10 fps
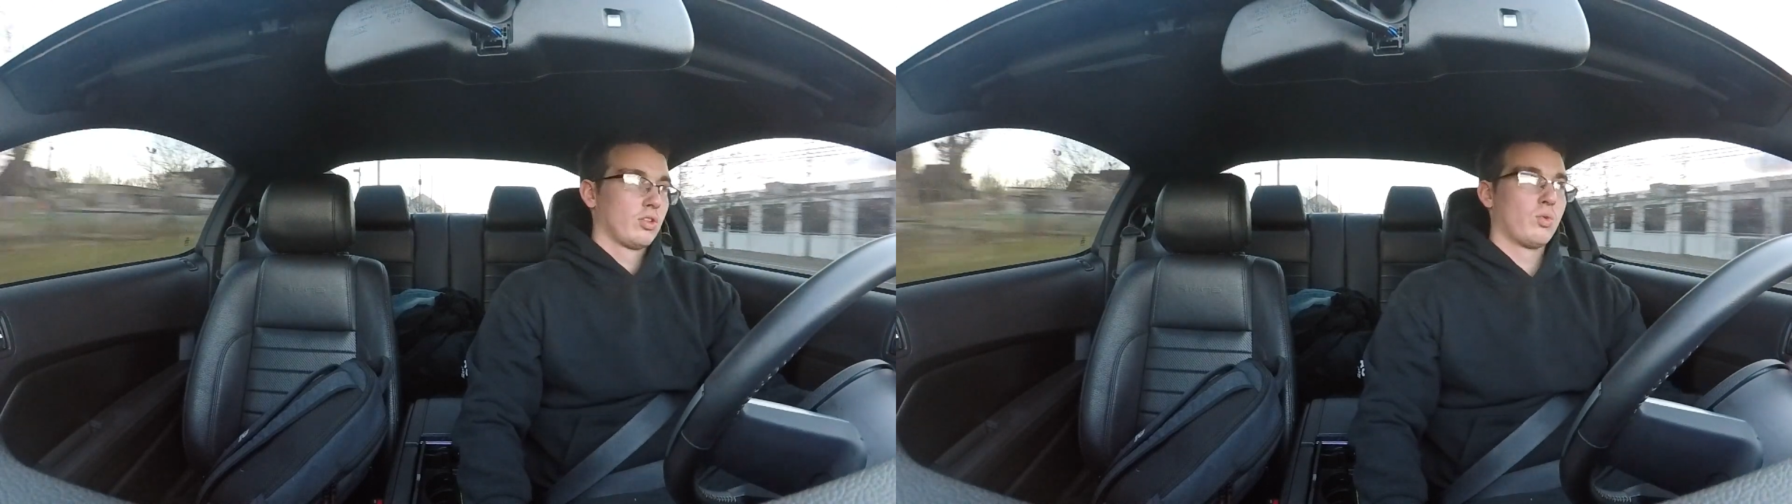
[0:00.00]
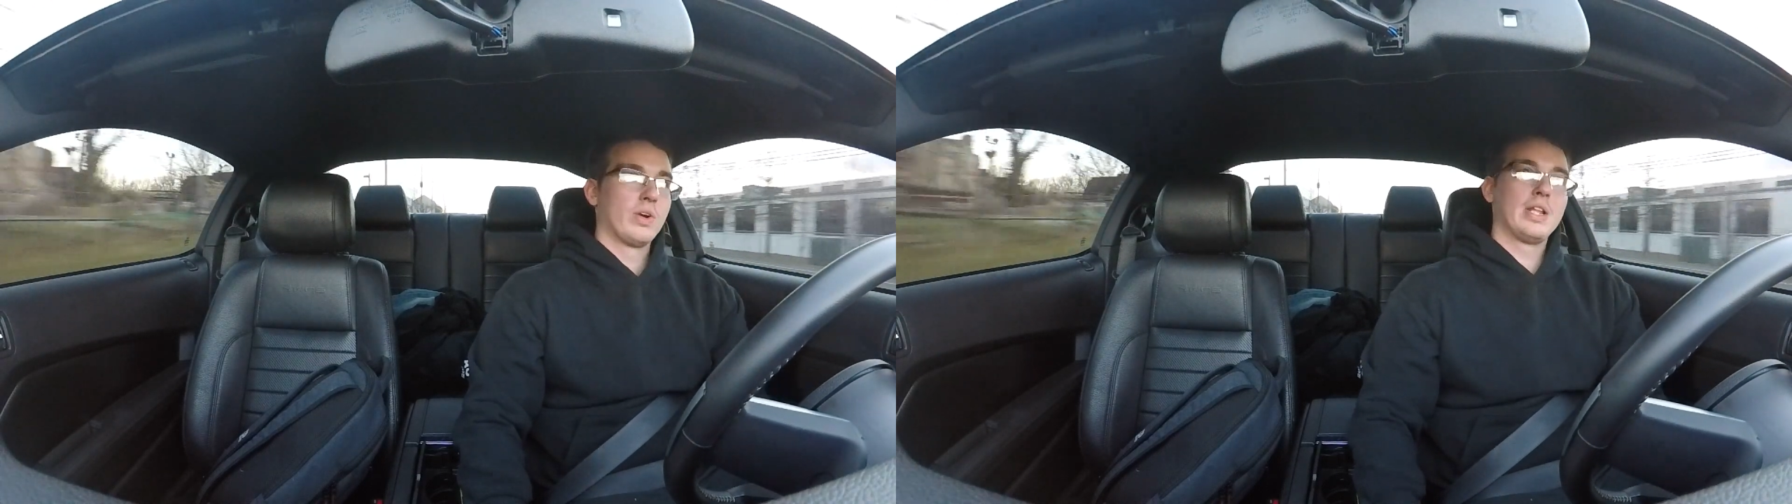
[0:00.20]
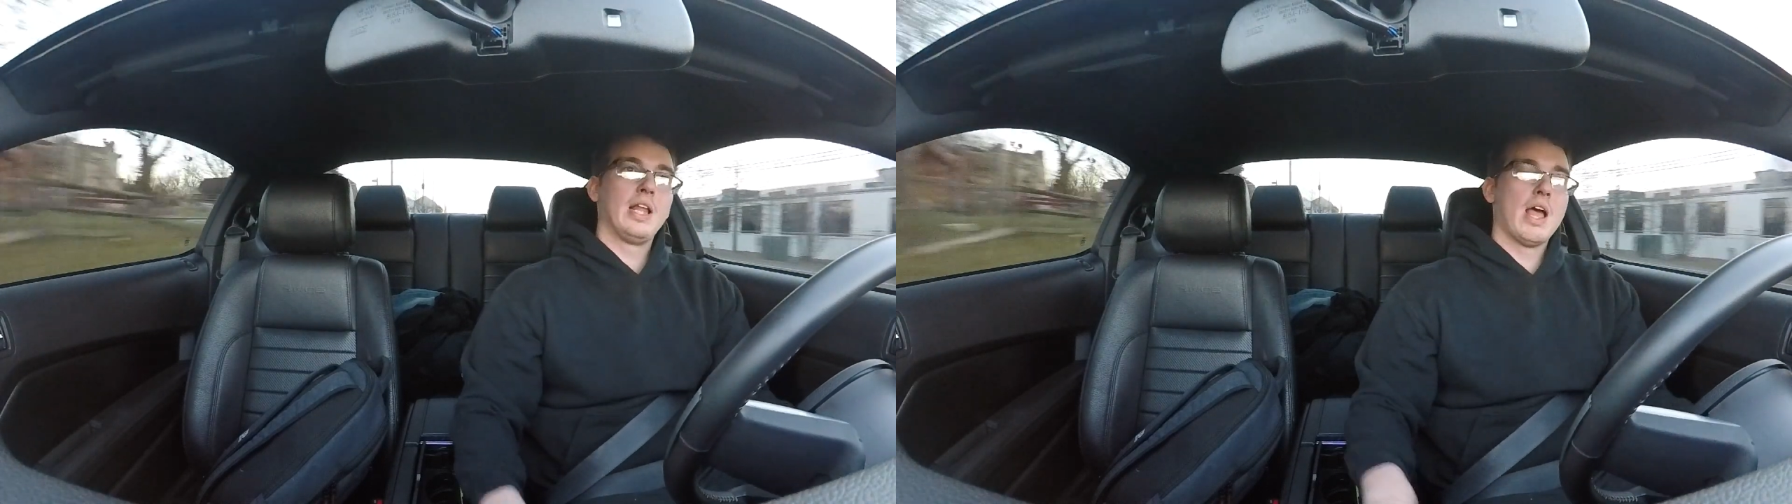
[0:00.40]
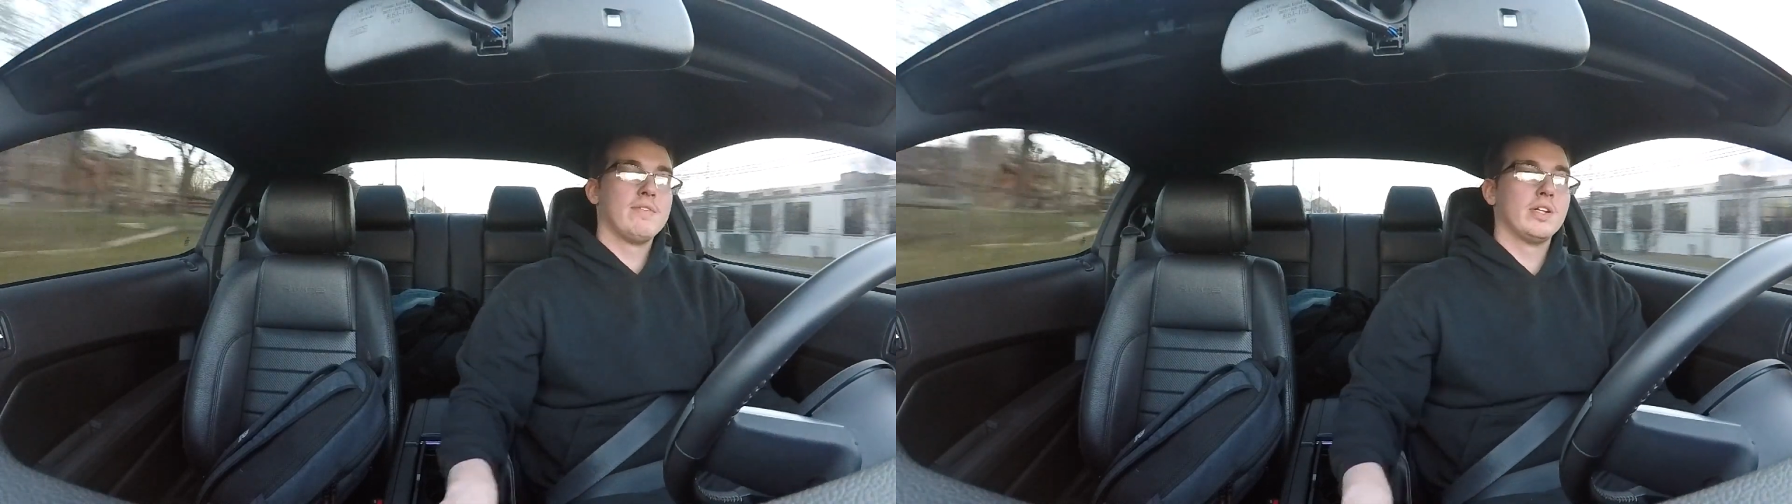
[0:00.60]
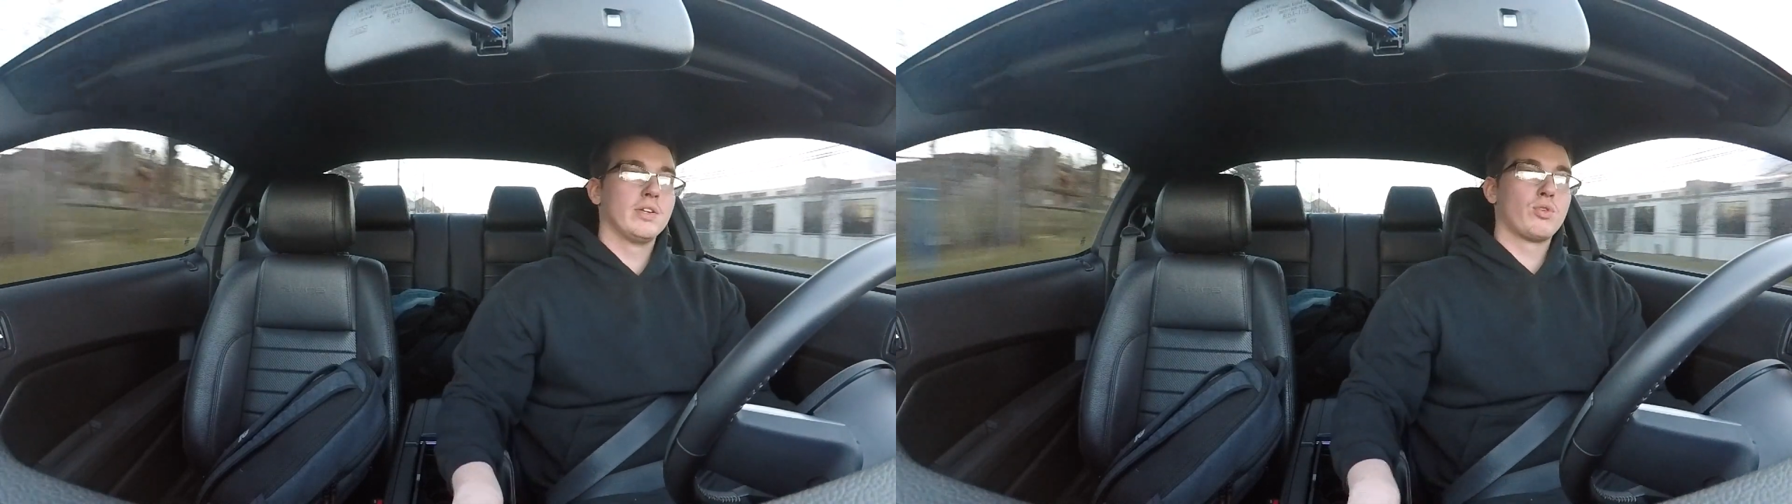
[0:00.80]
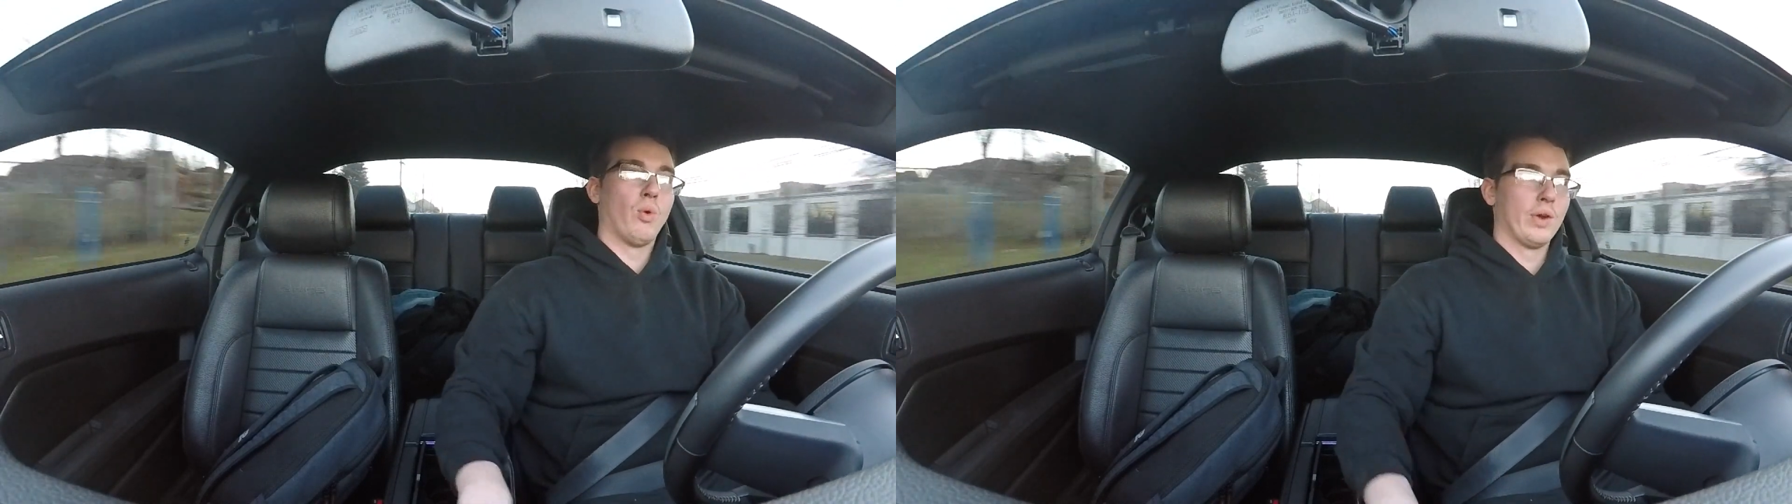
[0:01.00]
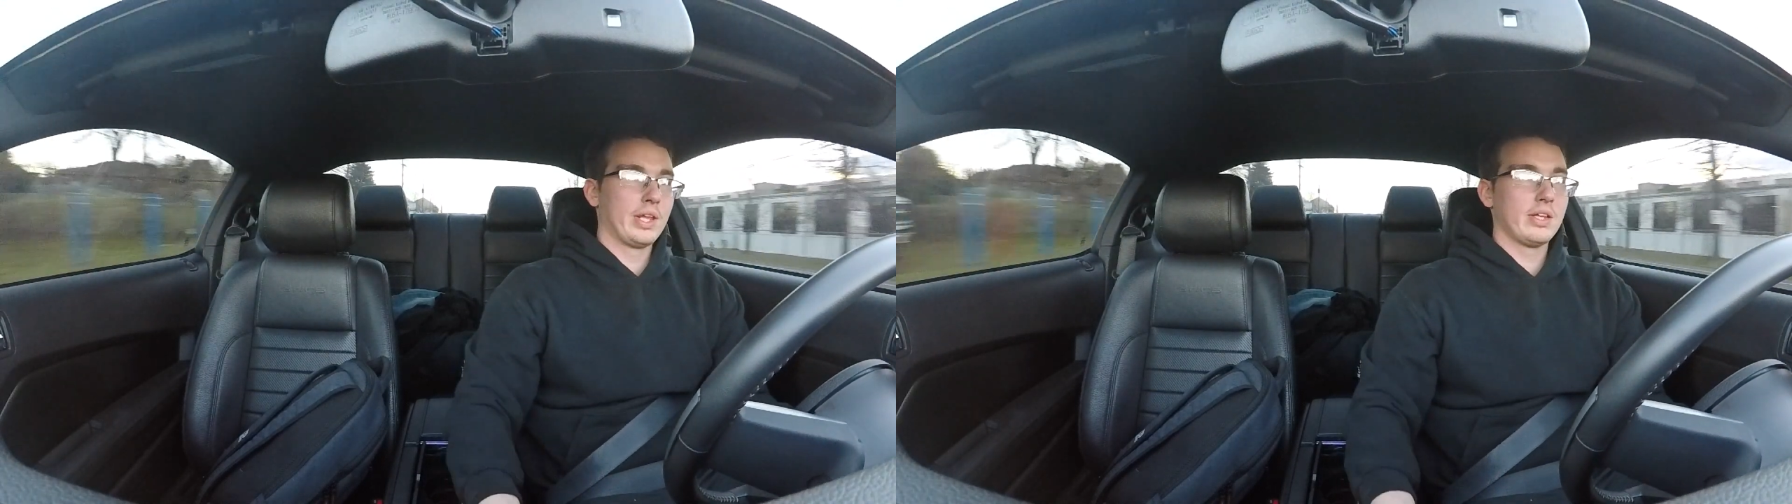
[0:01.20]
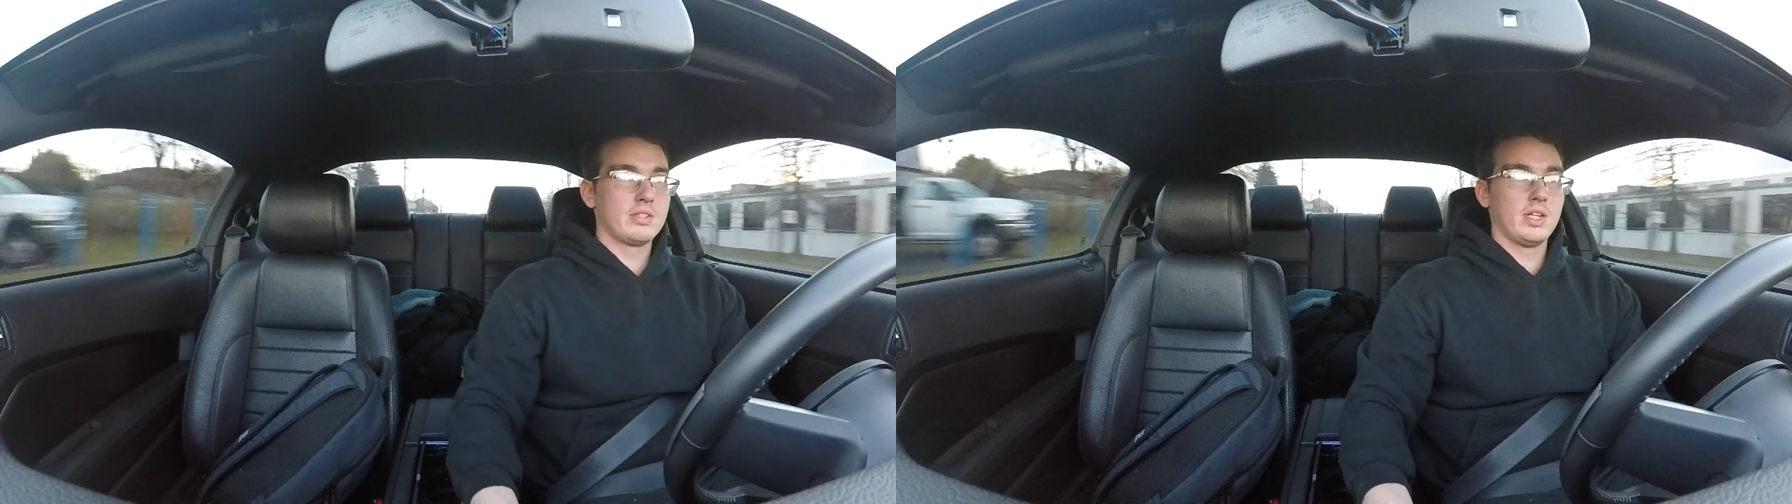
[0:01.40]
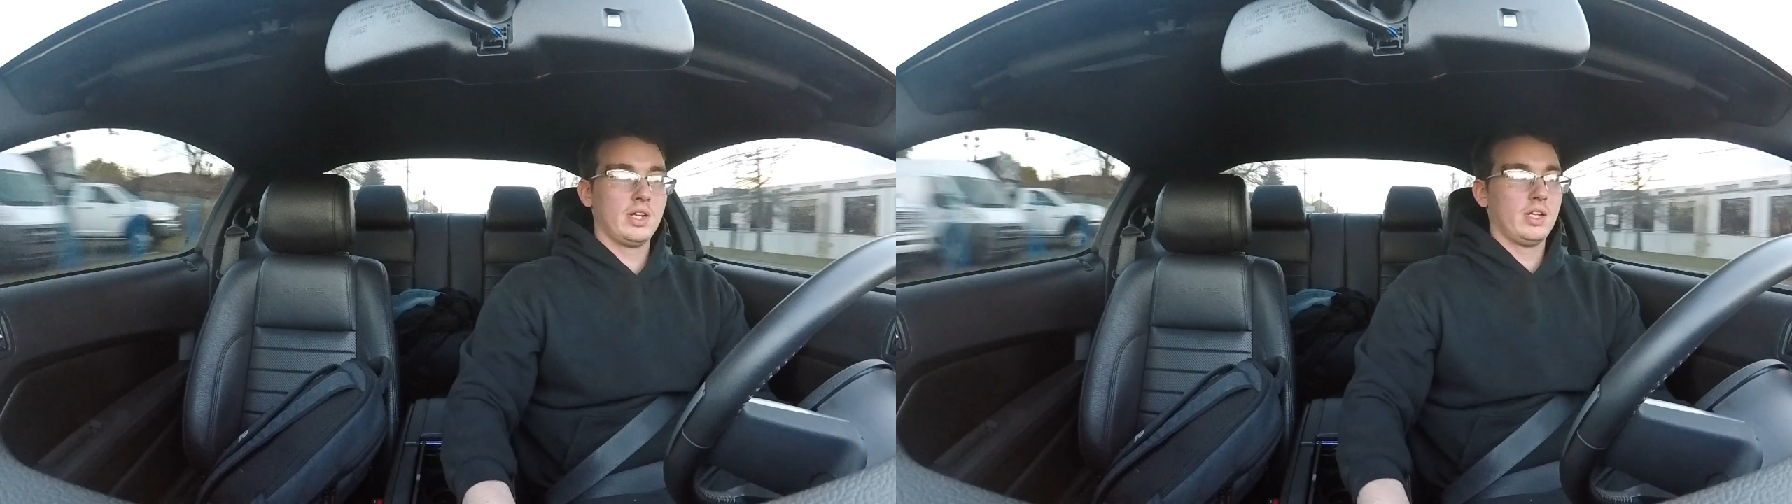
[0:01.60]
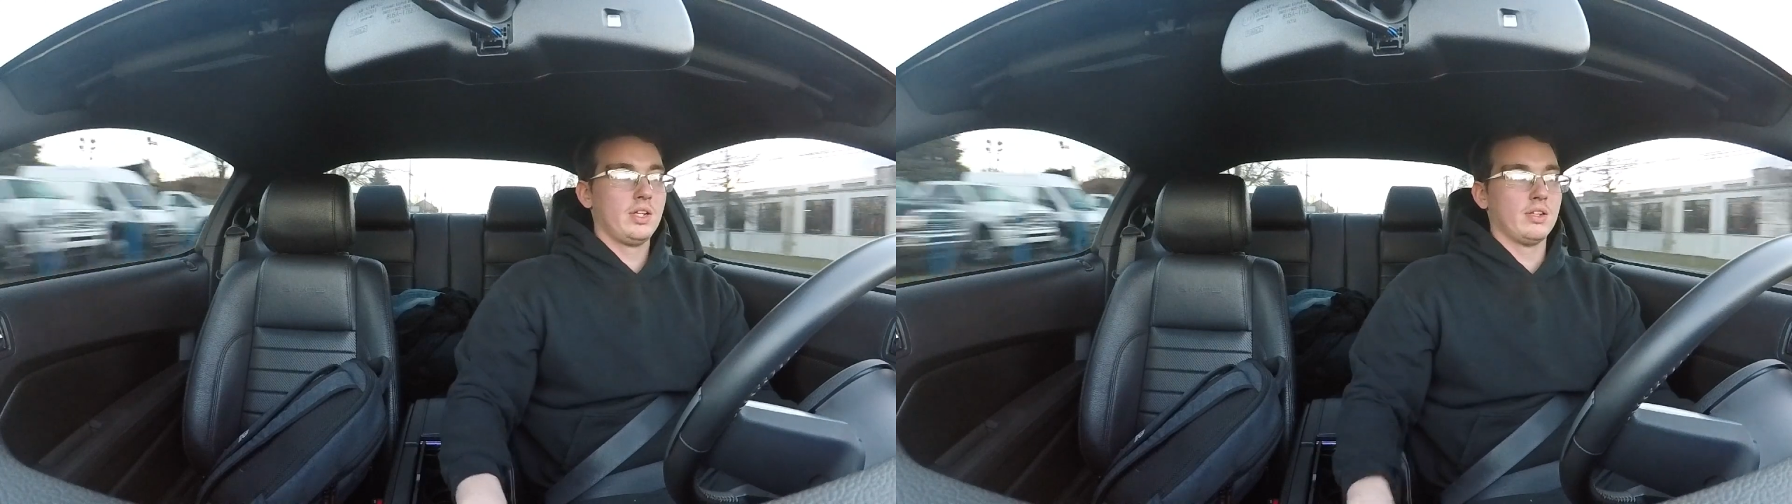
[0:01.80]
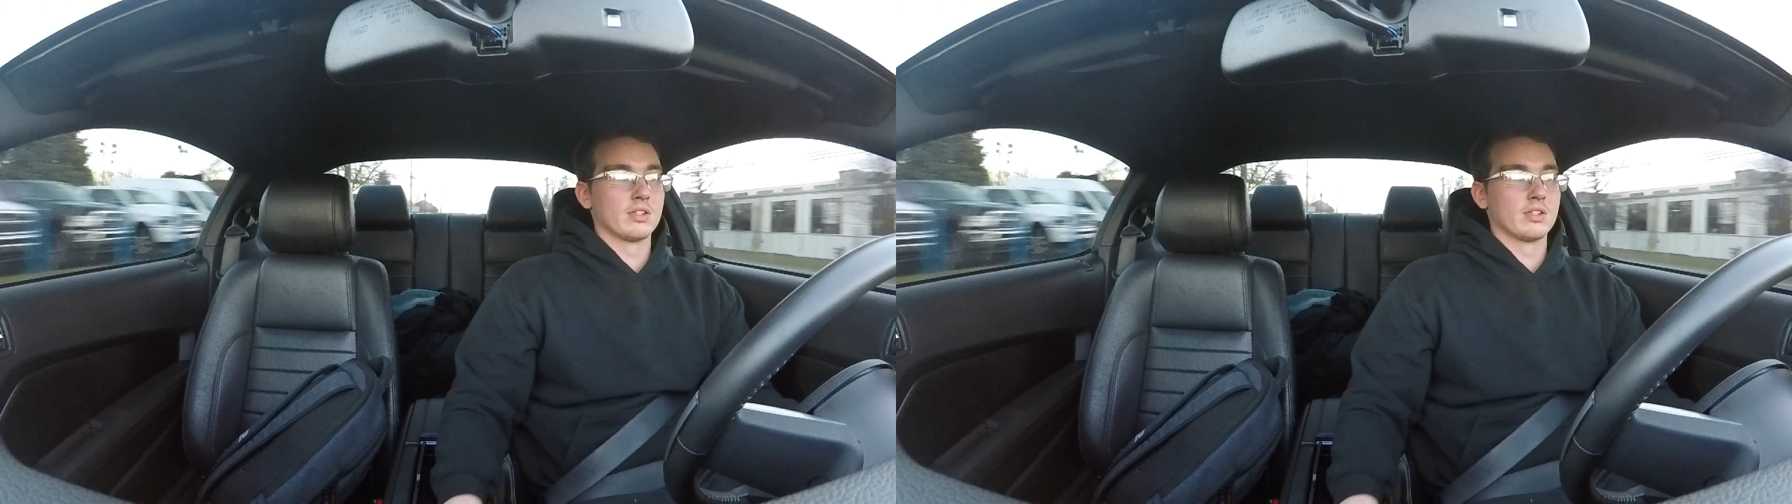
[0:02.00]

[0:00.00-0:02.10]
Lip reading: 2011, a 2018,